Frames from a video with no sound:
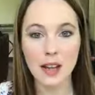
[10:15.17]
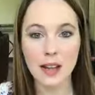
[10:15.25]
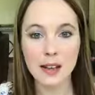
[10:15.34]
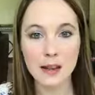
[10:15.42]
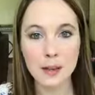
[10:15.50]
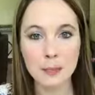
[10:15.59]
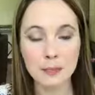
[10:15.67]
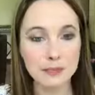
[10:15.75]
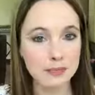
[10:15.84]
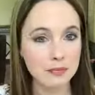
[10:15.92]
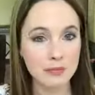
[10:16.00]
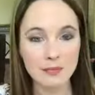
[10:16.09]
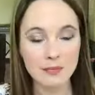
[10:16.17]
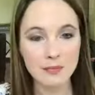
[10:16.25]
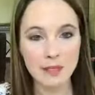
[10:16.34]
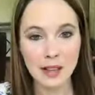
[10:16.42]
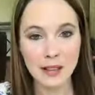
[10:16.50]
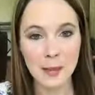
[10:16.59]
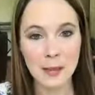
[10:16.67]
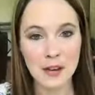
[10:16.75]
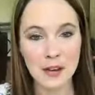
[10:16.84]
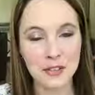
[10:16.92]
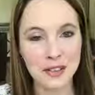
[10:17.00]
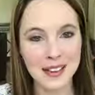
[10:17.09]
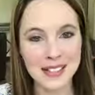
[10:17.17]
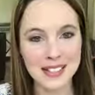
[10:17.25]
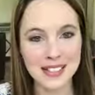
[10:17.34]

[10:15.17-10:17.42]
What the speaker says: And let me know if you guys